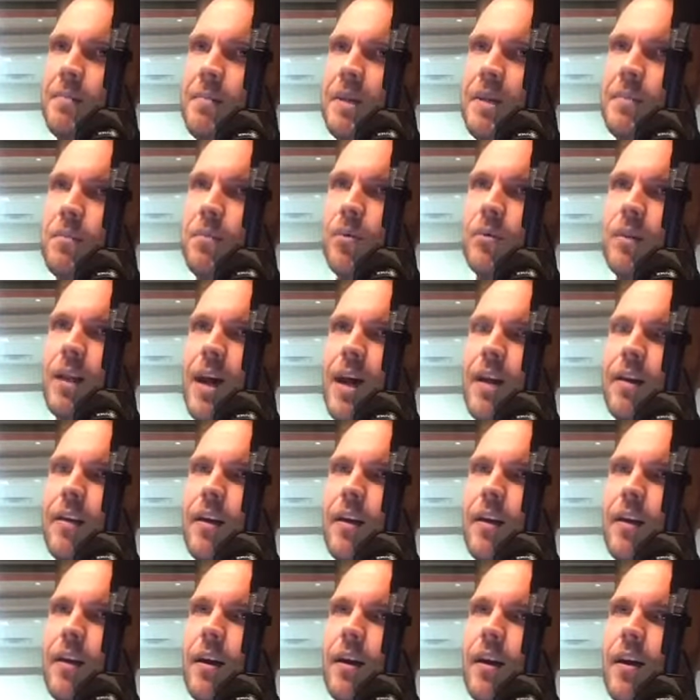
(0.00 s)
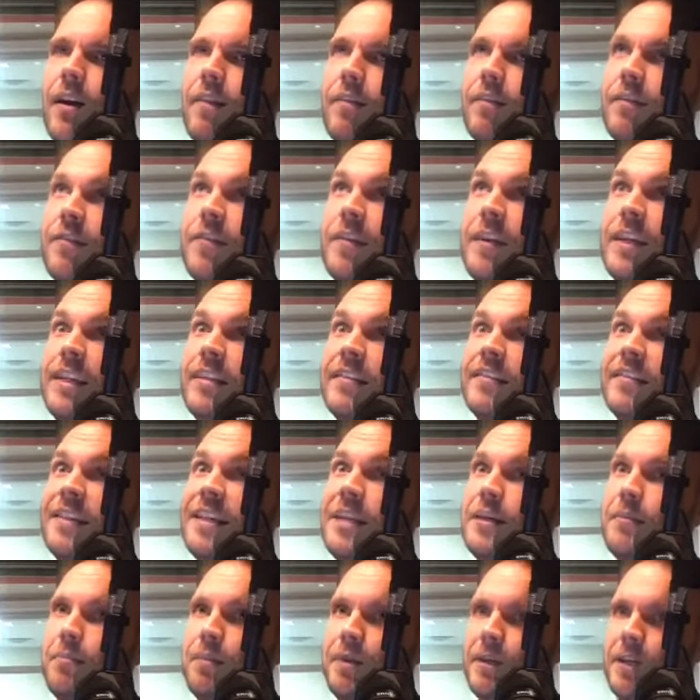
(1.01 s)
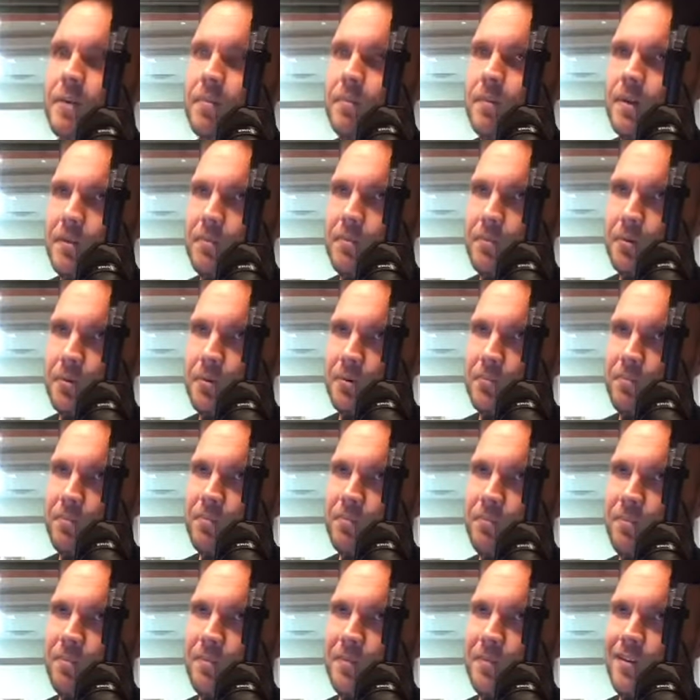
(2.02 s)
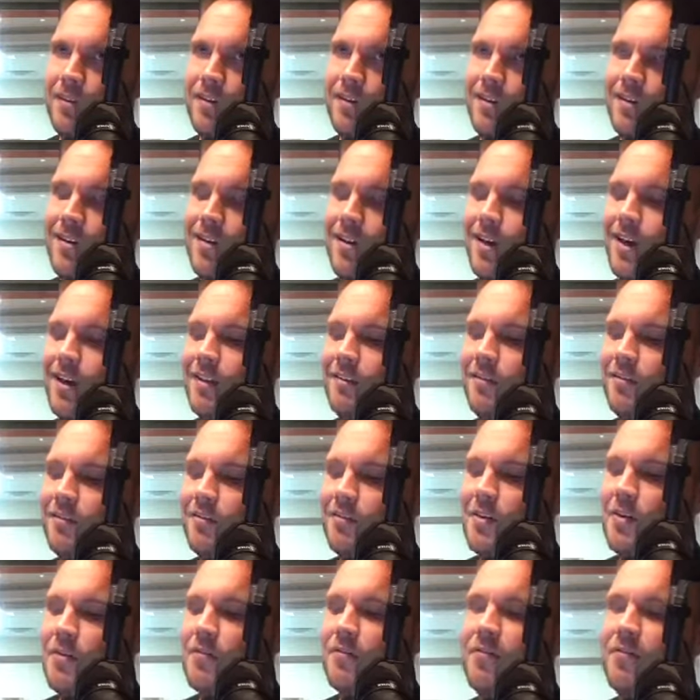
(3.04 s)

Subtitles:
people, not VDP people. So